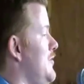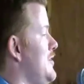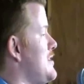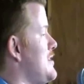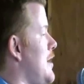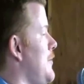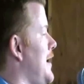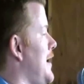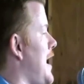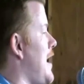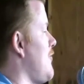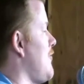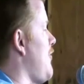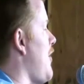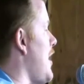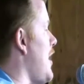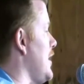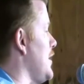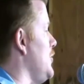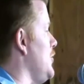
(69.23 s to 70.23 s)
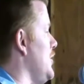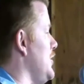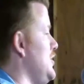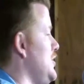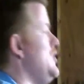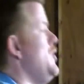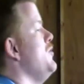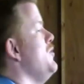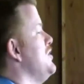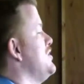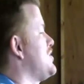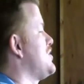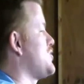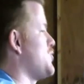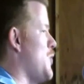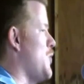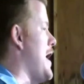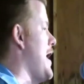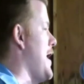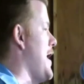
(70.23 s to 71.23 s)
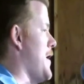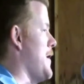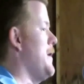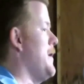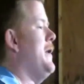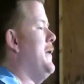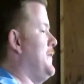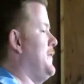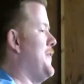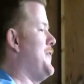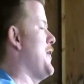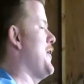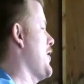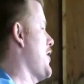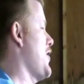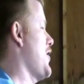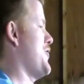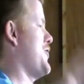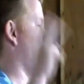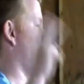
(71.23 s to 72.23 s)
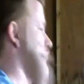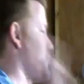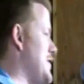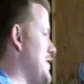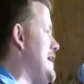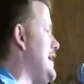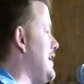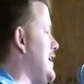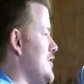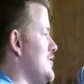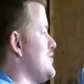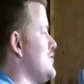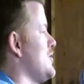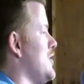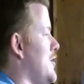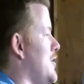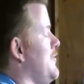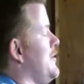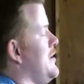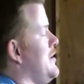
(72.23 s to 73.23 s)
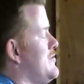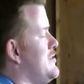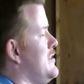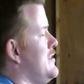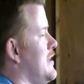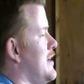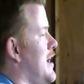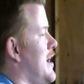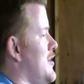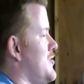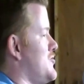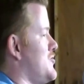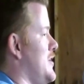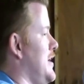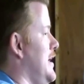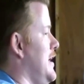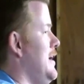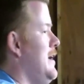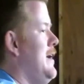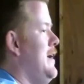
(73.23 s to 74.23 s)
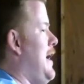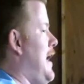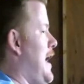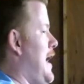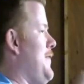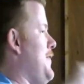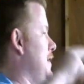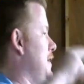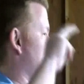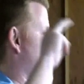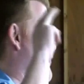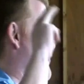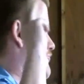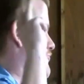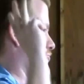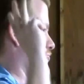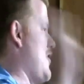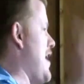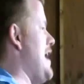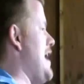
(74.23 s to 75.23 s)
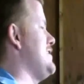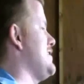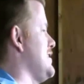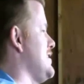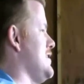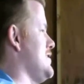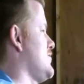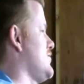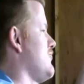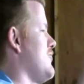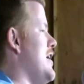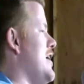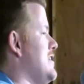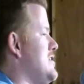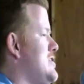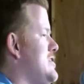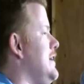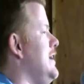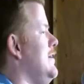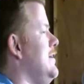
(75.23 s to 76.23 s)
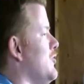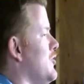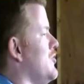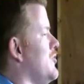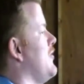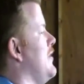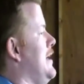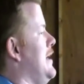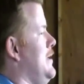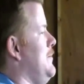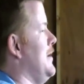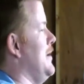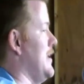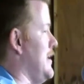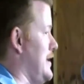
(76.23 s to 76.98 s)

movies coming out of Hollywood, you would swear that there are three conservatives in the country and they're racist, rich, evil, greedy